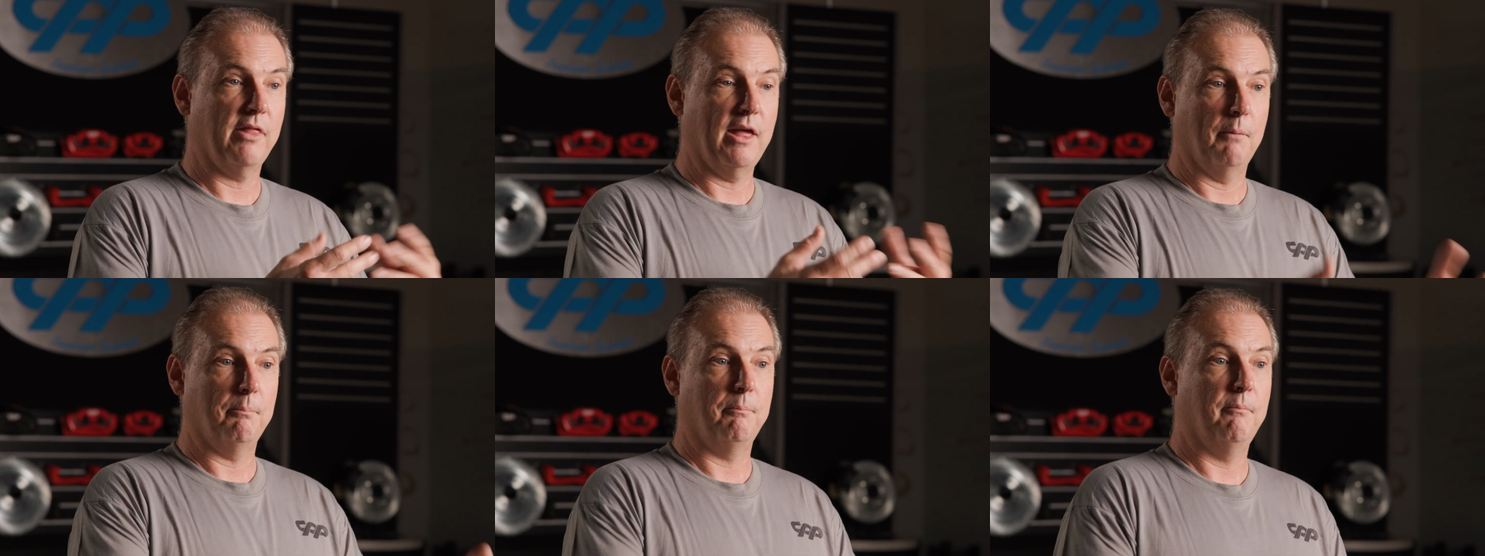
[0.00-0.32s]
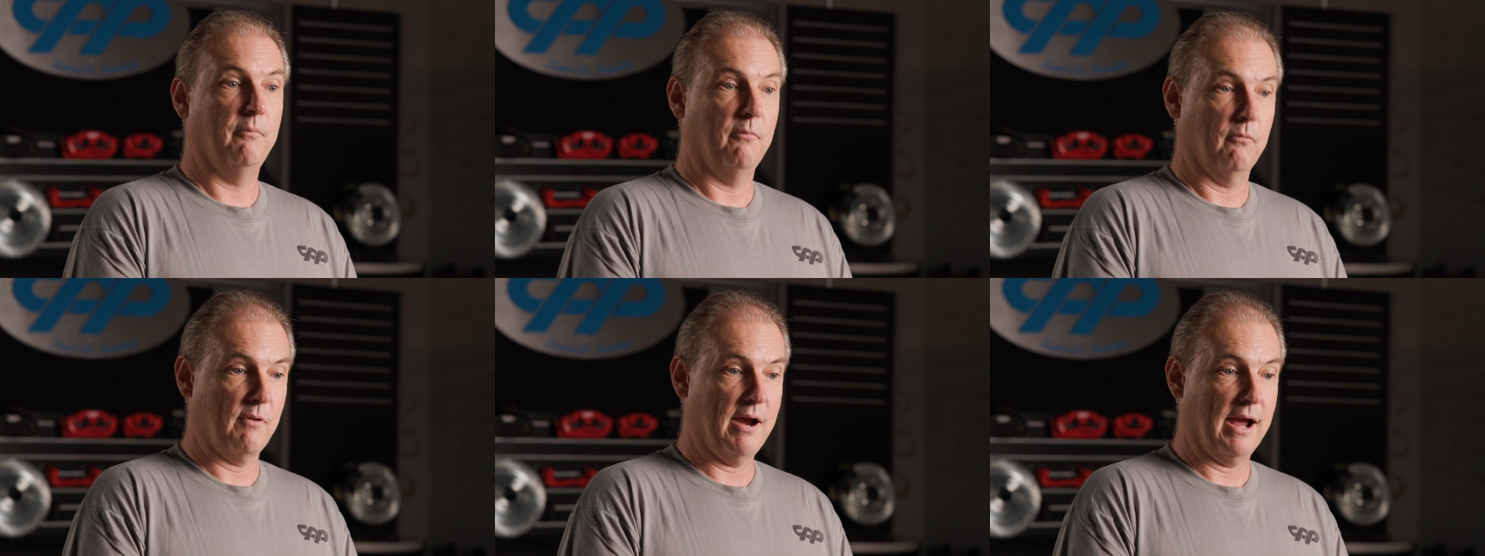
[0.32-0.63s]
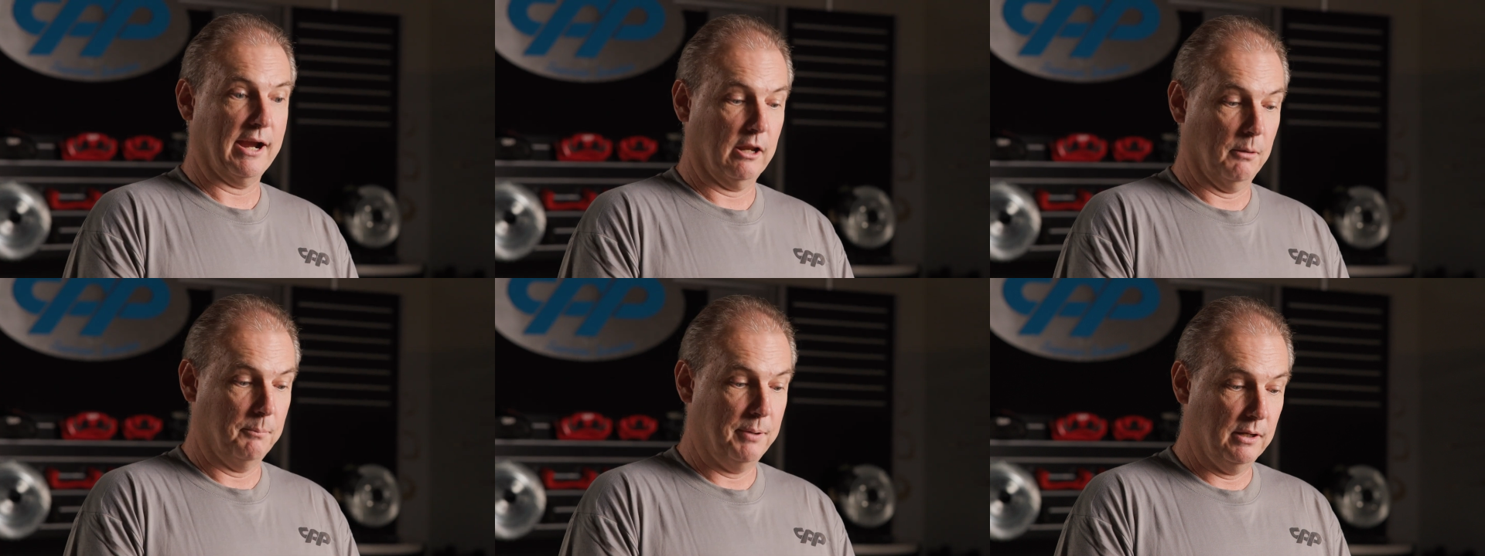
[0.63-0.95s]
that
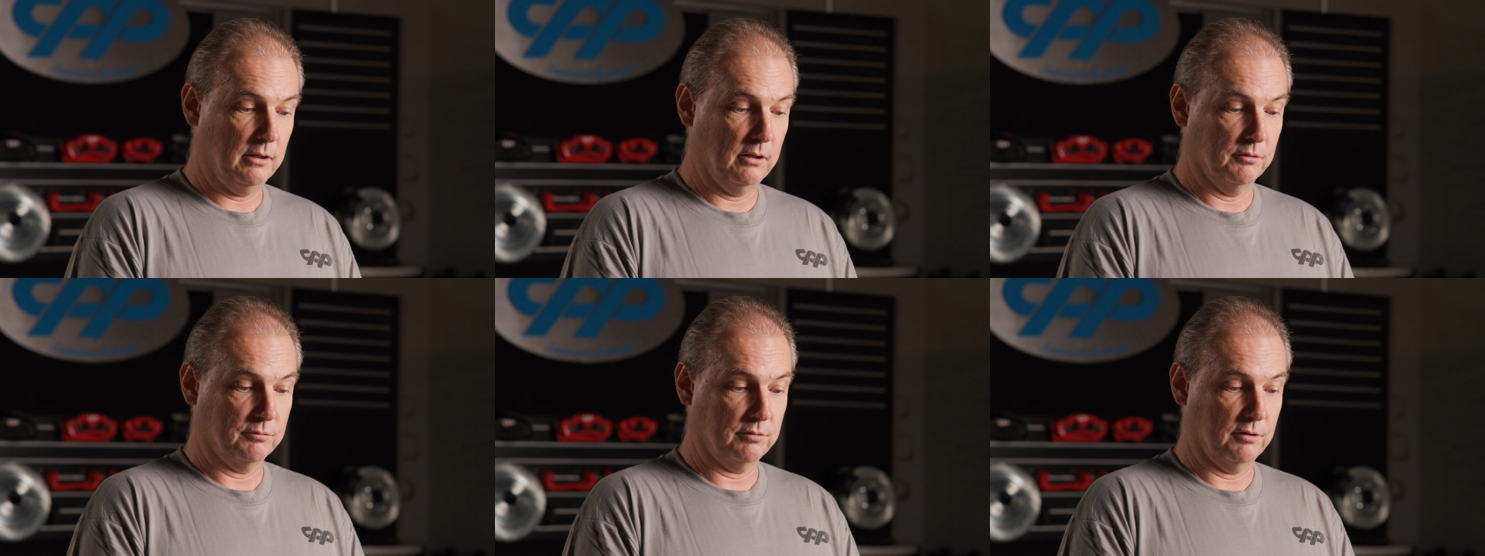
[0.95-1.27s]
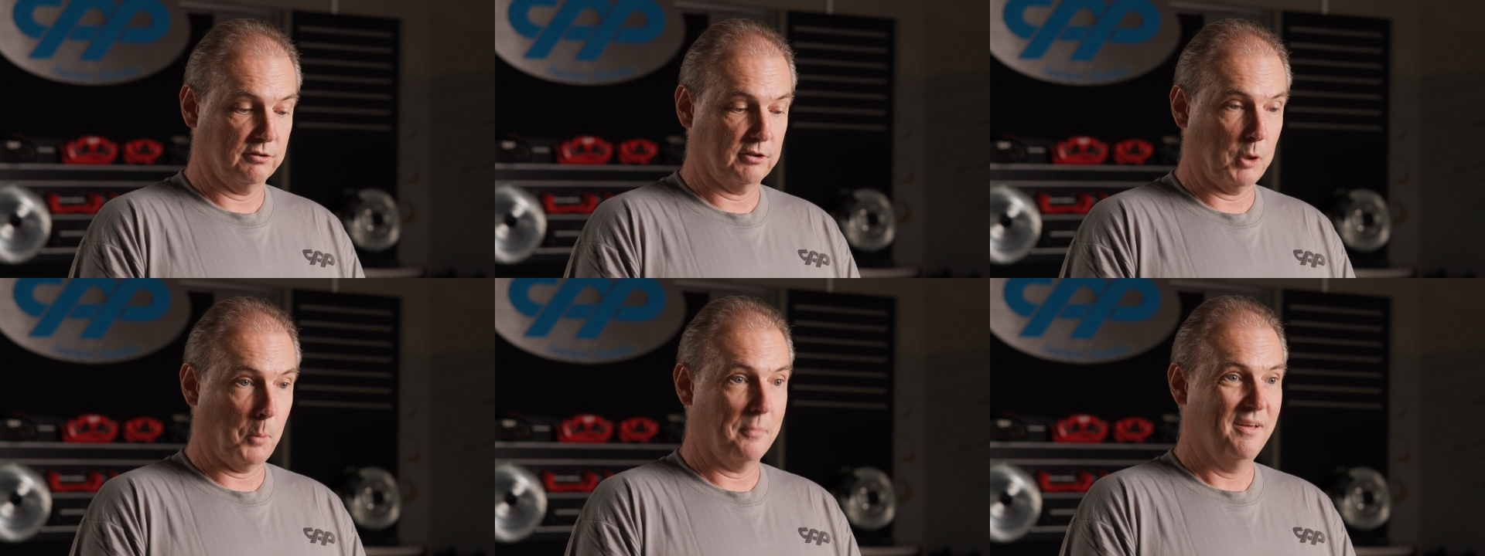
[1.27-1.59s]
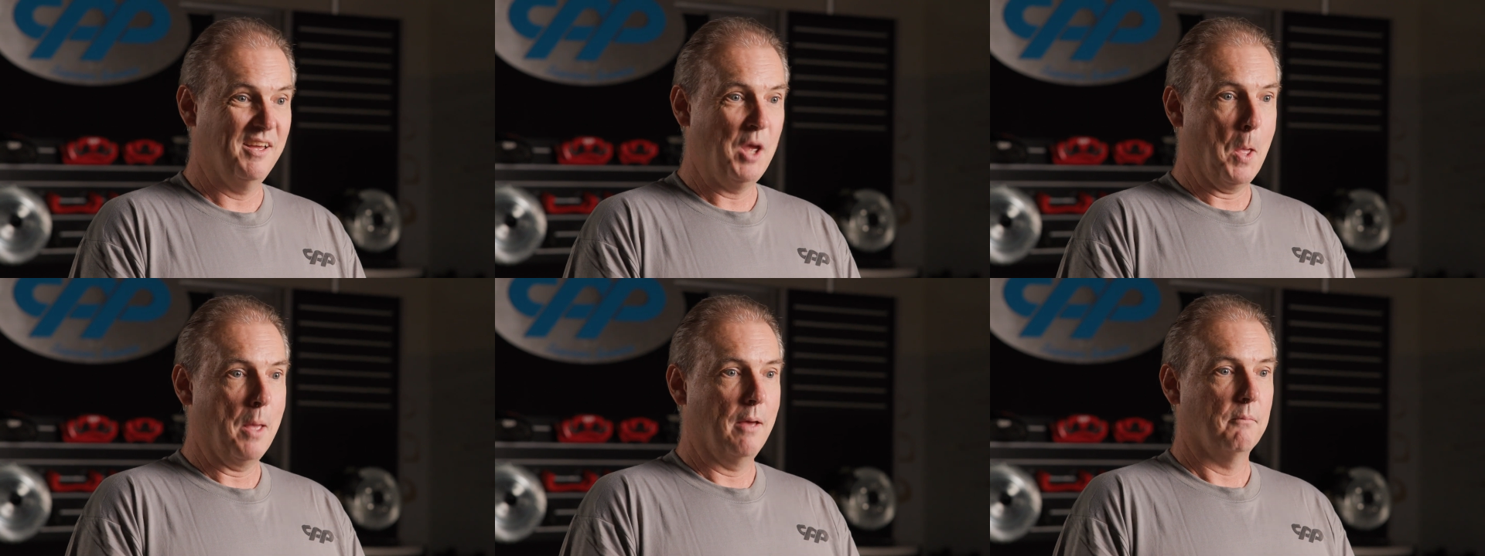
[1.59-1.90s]
rack and pinion system
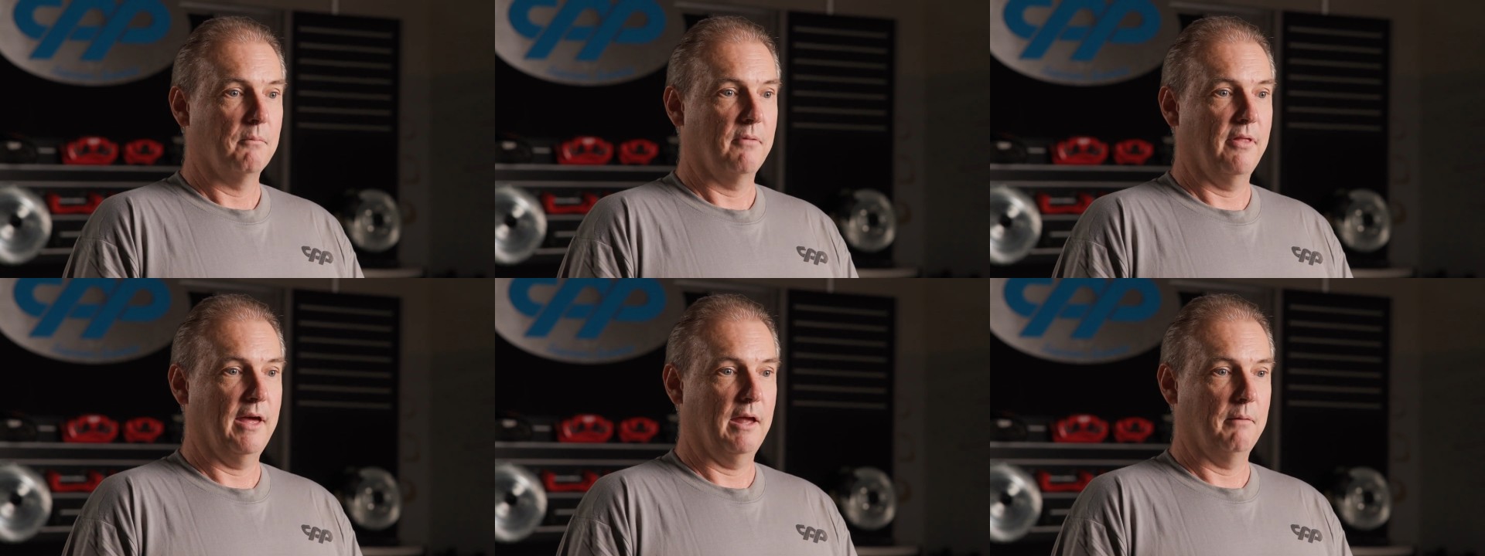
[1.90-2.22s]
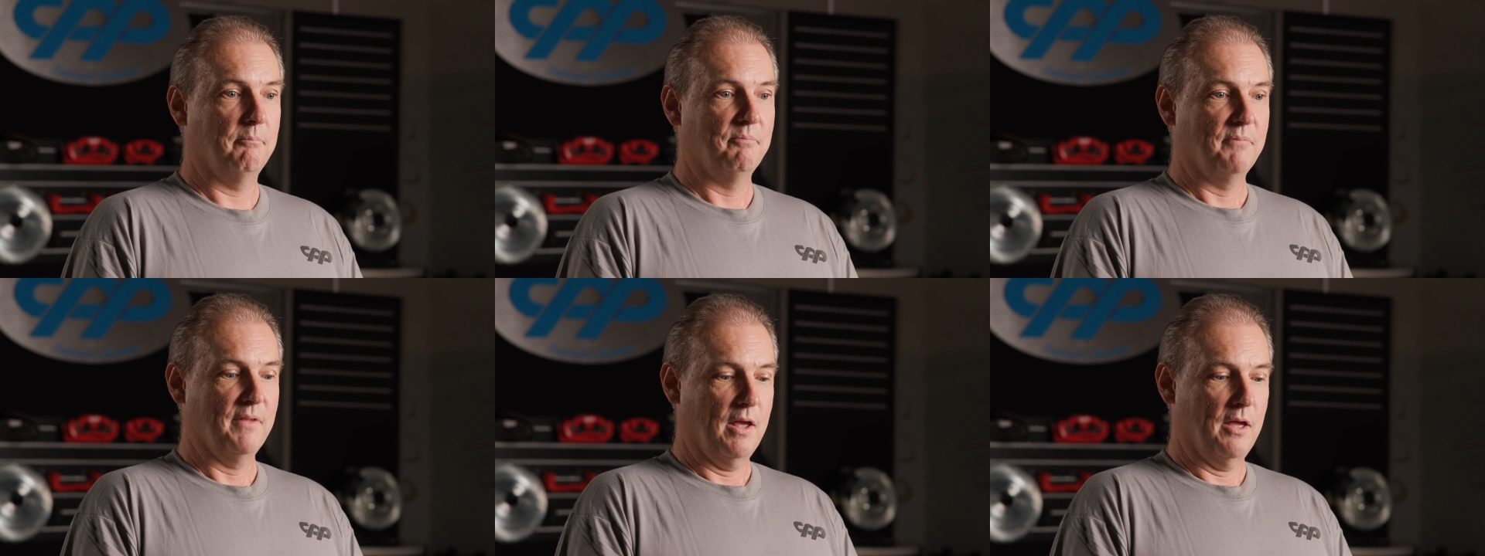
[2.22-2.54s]
that